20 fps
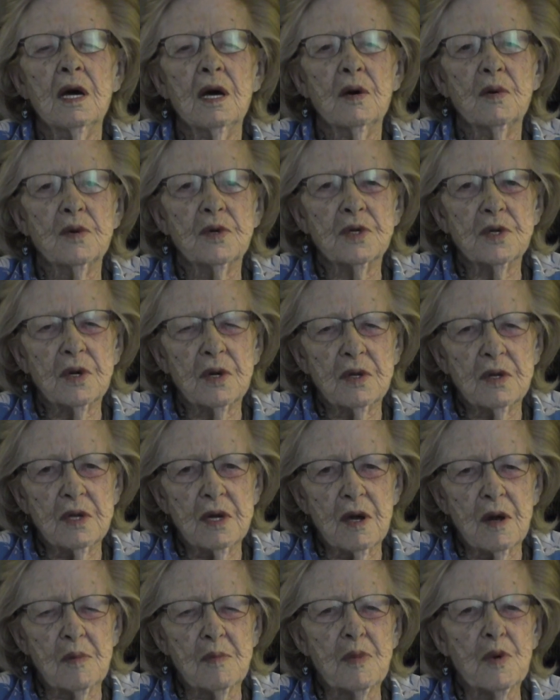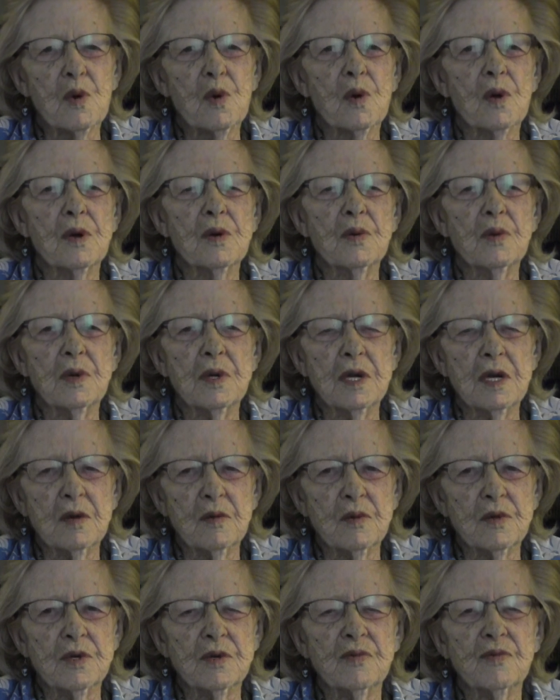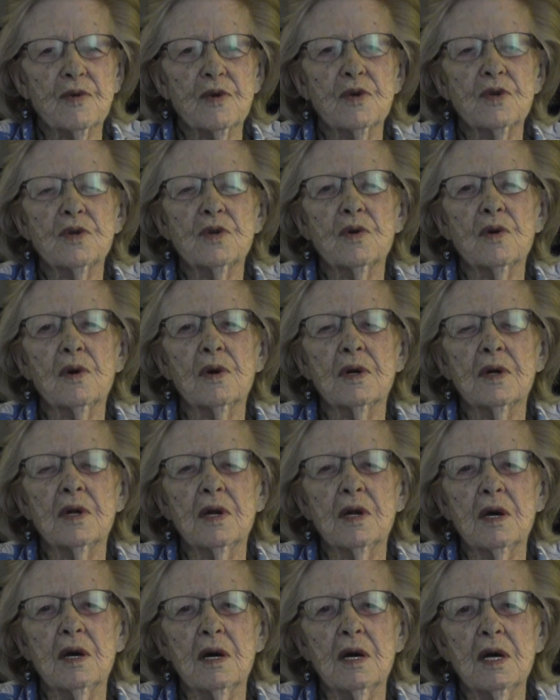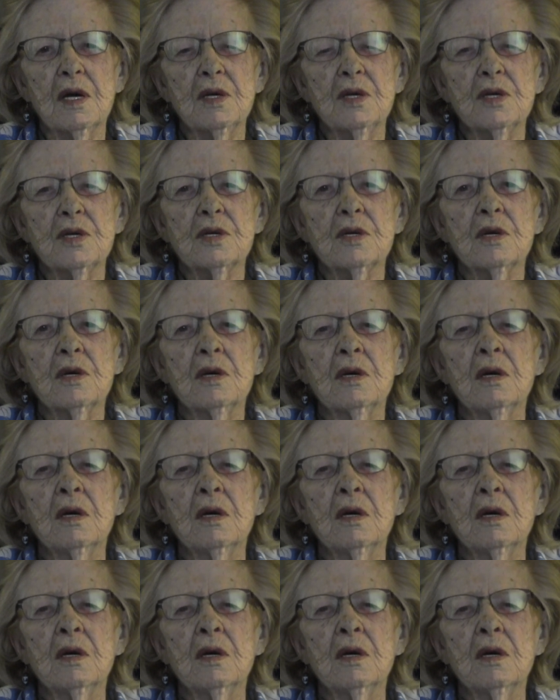I was on their board when it was first organized.